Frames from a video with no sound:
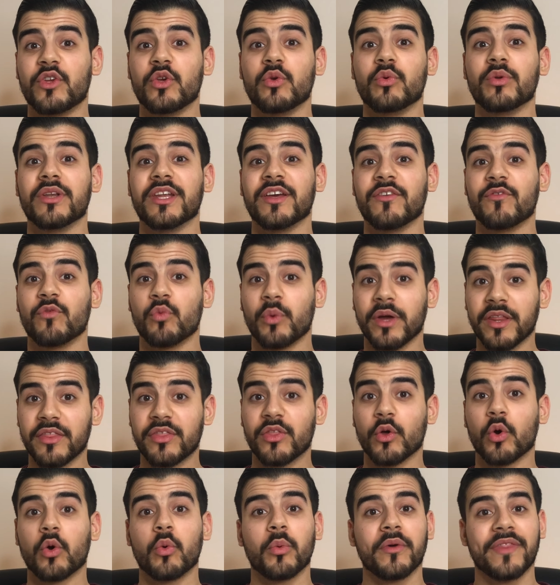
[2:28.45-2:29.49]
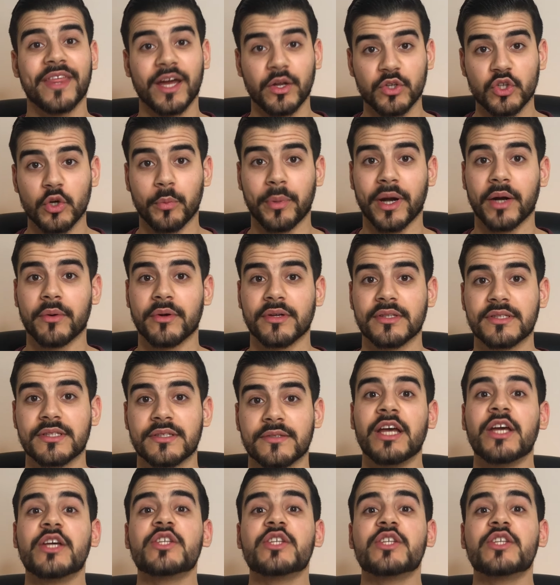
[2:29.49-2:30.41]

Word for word: you live with or without your parents.